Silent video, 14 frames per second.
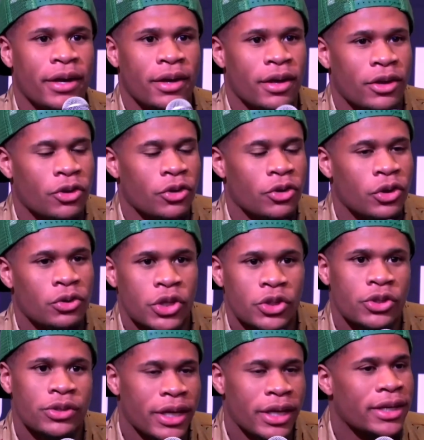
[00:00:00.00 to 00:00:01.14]
You know, JoJo
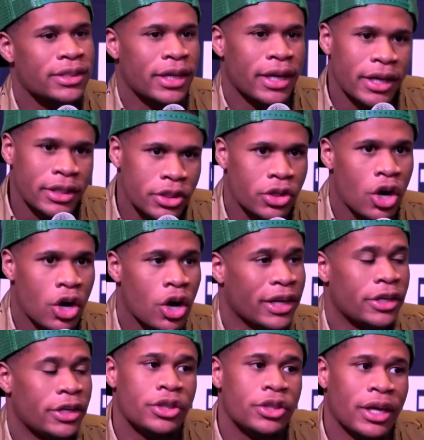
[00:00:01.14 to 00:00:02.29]
Diaz is a dog.
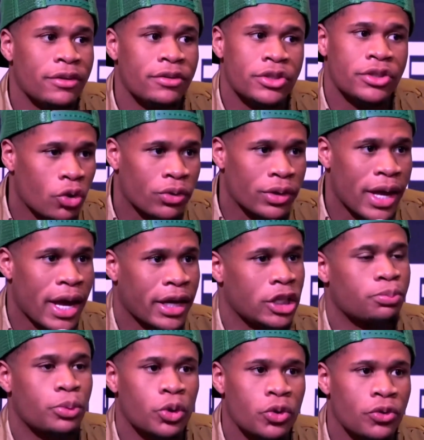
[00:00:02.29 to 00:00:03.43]
He's shown that. He's
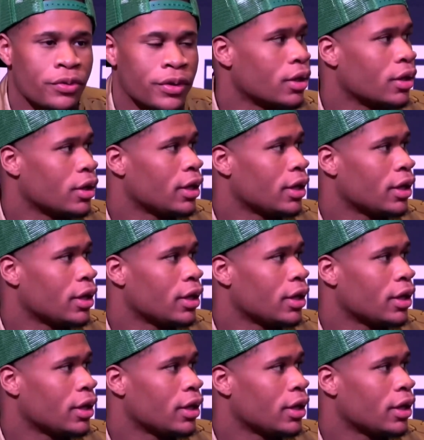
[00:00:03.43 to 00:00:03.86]
proven.